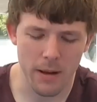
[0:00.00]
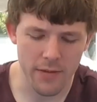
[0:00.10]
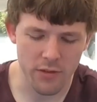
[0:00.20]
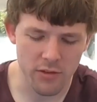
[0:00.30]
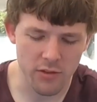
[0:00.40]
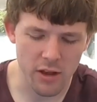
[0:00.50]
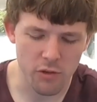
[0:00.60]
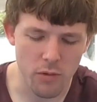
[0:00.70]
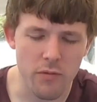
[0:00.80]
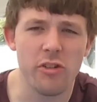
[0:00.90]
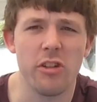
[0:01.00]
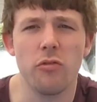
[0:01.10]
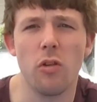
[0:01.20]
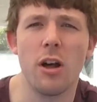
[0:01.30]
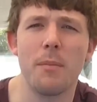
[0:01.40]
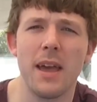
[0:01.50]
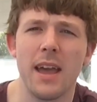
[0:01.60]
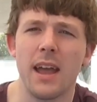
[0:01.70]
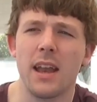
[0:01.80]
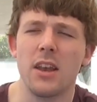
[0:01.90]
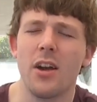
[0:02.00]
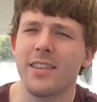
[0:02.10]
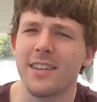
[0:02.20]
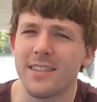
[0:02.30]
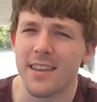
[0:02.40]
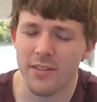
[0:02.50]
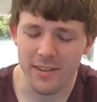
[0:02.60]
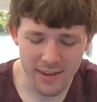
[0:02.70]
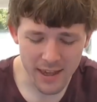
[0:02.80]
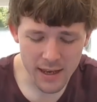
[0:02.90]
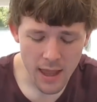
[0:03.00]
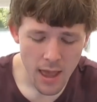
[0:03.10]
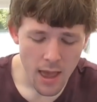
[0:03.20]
I believe the designs were originally drawn up in 1917,